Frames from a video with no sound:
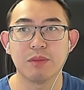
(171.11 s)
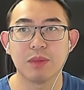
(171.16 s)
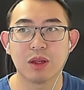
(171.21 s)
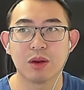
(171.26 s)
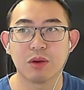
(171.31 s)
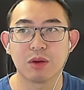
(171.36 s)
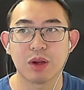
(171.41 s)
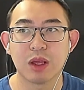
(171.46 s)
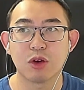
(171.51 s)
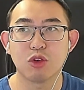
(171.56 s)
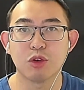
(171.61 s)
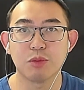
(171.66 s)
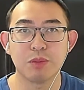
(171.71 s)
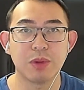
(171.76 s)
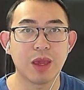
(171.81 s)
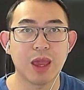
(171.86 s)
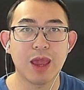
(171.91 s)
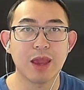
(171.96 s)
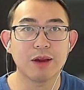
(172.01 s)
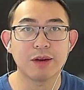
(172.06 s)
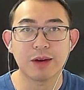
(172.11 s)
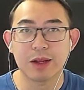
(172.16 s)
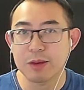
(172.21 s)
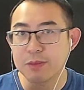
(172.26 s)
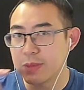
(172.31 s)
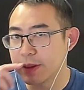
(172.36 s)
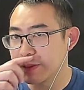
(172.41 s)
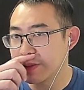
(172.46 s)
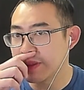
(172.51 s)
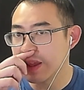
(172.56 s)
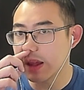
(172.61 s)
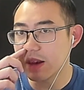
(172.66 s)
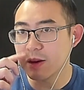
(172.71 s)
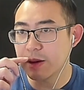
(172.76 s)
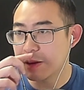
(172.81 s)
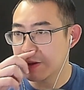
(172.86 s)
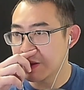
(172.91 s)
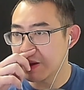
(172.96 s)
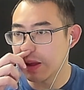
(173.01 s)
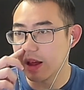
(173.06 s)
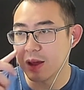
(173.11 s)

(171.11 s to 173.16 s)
I mean, they could be angry, but then